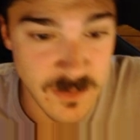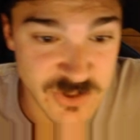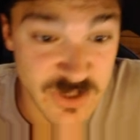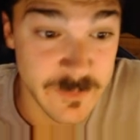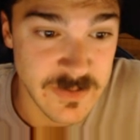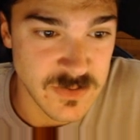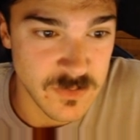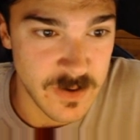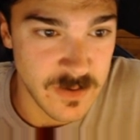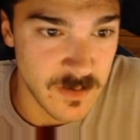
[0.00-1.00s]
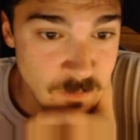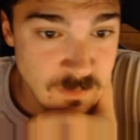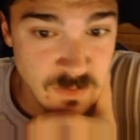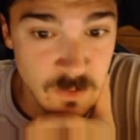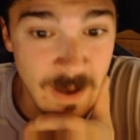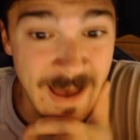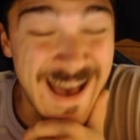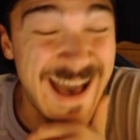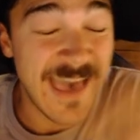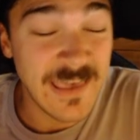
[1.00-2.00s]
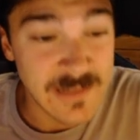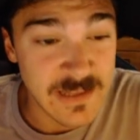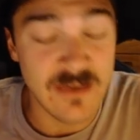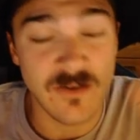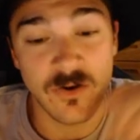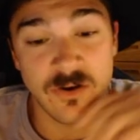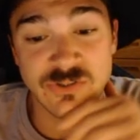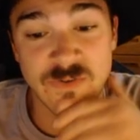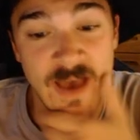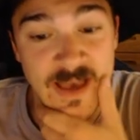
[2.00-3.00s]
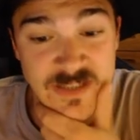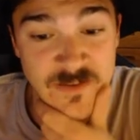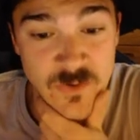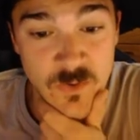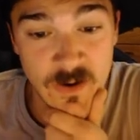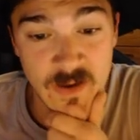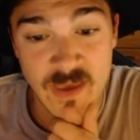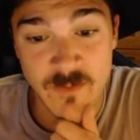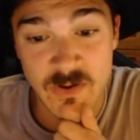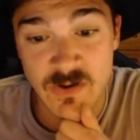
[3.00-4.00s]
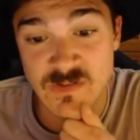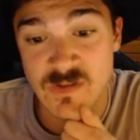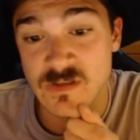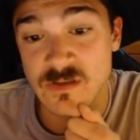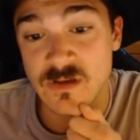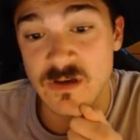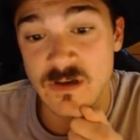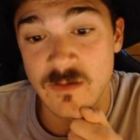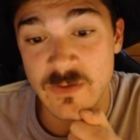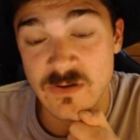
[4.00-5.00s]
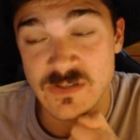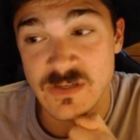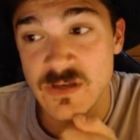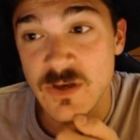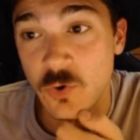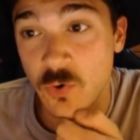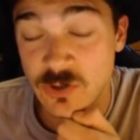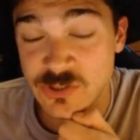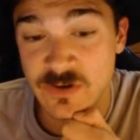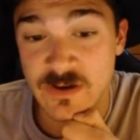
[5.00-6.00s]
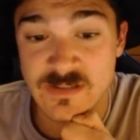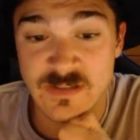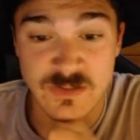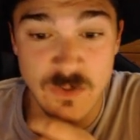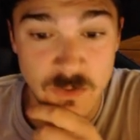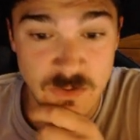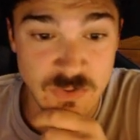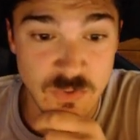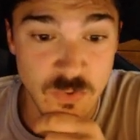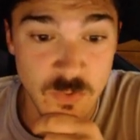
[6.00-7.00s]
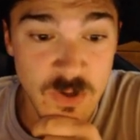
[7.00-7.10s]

jump into right here. So I highly encourage you guys, if you are a BRZ or a GR86 owner, to